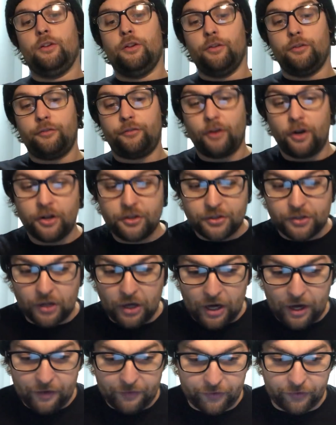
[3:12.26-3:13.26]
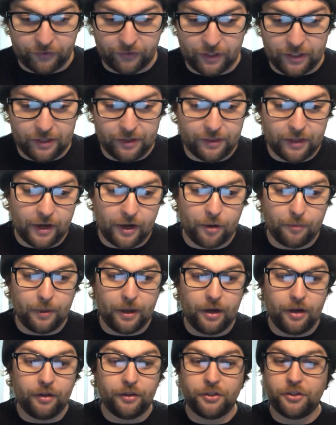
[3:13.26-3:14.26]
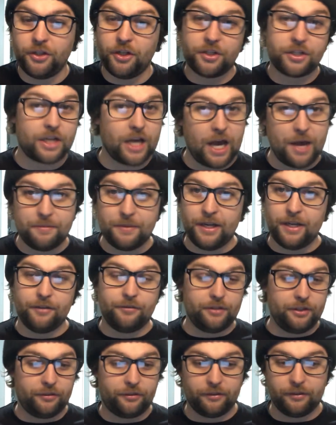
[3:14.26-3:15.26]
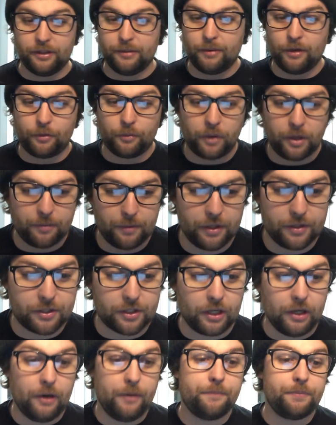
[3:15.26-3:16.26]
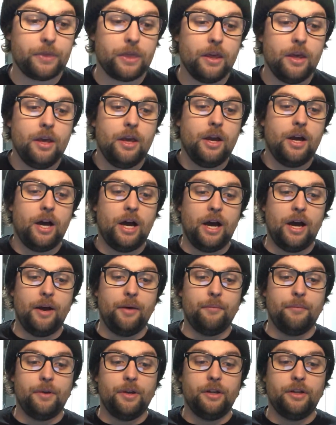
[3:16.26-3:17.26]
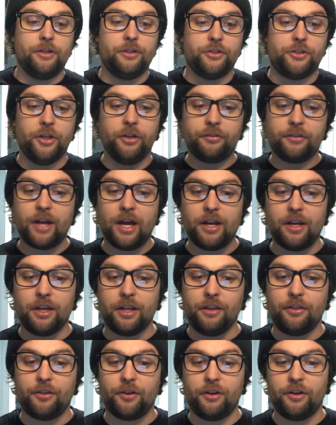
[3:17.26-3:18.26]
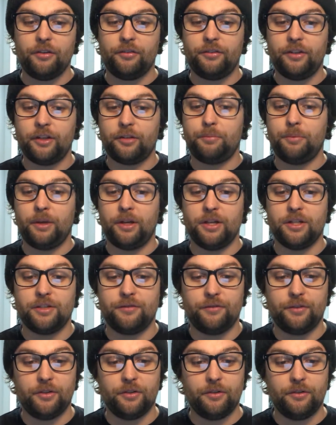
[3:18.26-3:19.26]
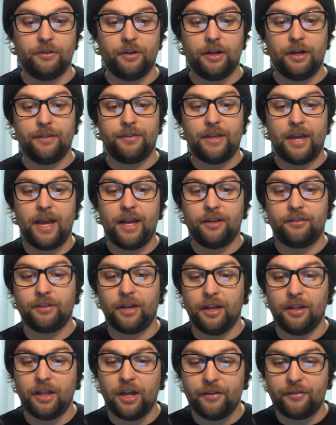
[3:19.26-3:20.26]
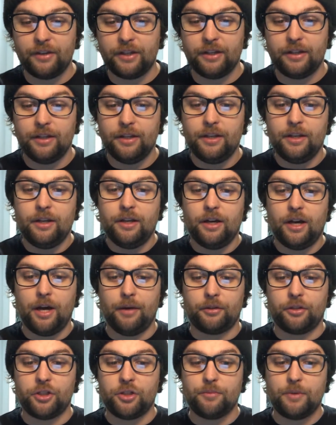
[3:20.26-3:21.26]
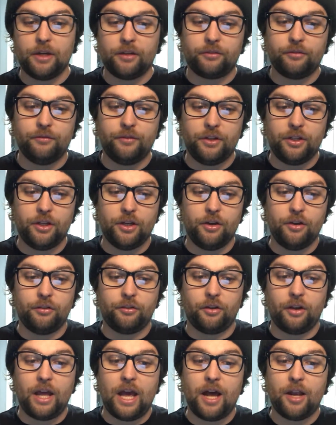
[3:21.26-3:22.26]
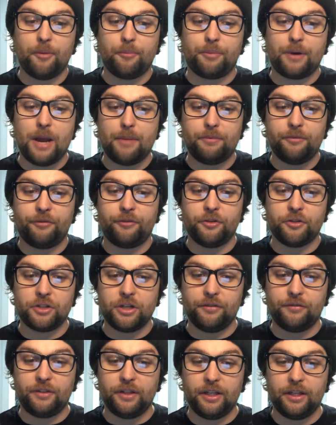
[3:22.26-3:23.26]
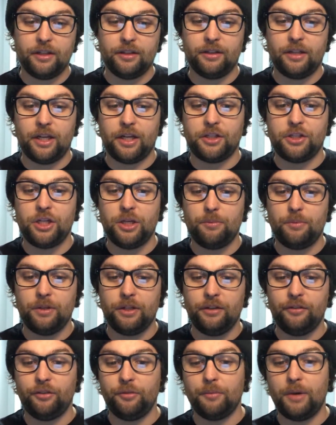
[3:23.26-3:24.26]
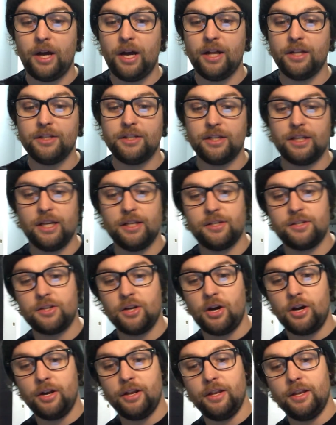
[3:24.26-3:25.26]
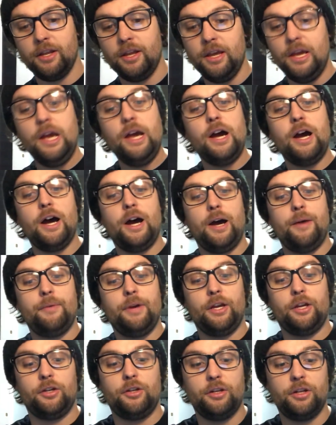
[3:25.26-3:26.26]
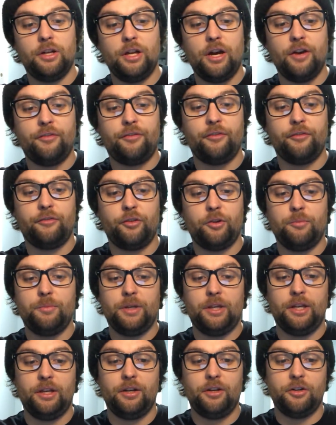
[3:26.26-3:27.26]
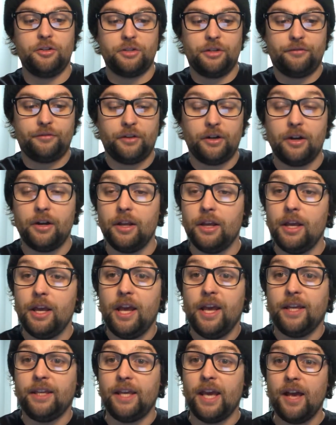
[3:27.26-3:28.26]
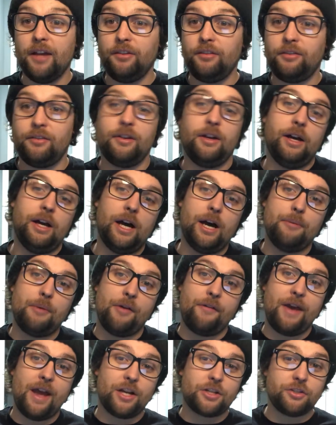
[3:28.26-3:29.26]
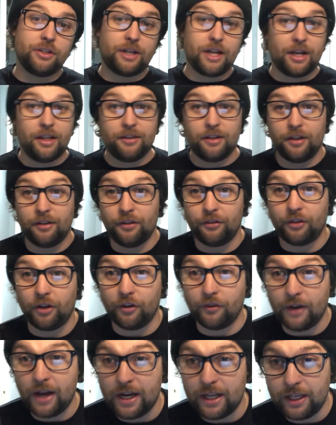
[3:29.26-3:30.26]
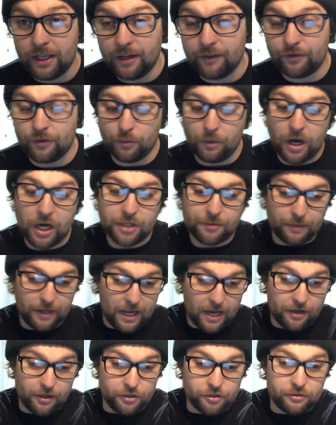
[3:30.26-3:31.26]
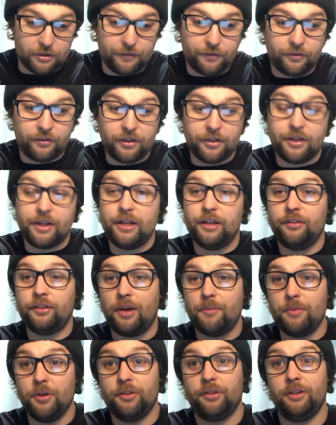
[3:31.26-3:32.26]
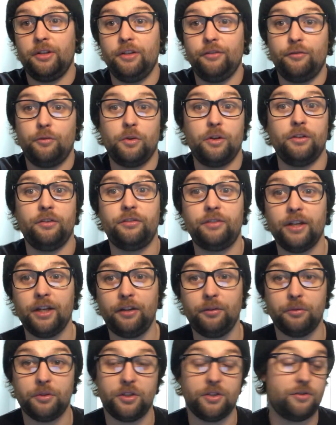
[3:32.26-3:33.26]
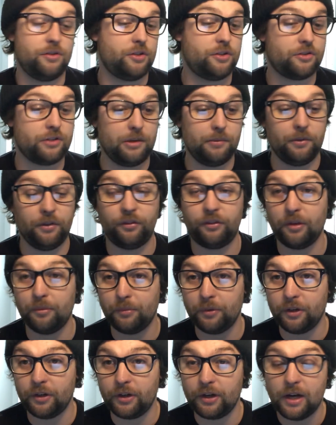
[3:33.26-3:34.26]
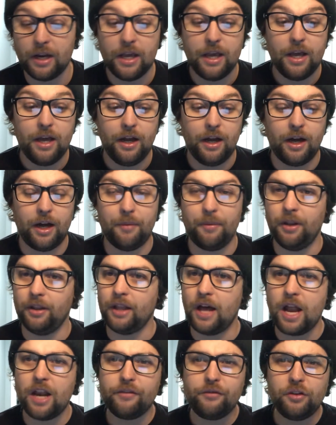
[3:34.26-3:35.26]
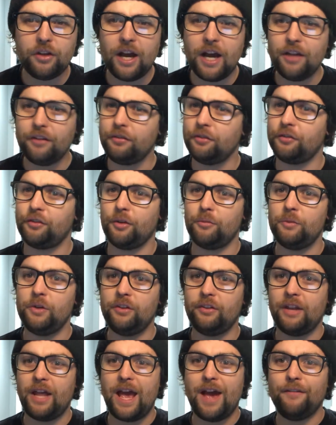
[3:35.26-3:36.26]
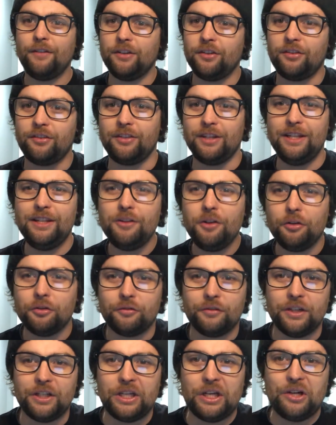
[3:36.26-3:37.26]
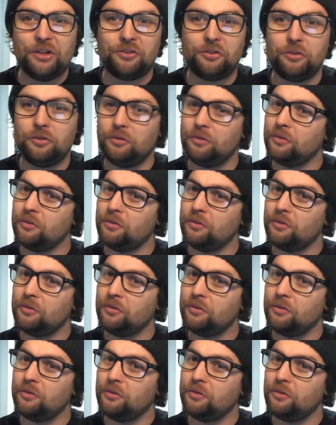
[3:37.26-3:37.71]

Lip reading: First off, See There Bell just commented recently, about 20 minutes ago. Just got an E36 because of you. Thanks, I love it. Could you make some videos on how to prep it for drifting, like cheap and easy mods to get started, and good enough for a beginner drifter? Yes, I've actually kind of done this already. If you watch my How to Drift series, I built an E46, which is extremely similar. A lot of you guys, for some reason, haven't seen those videos.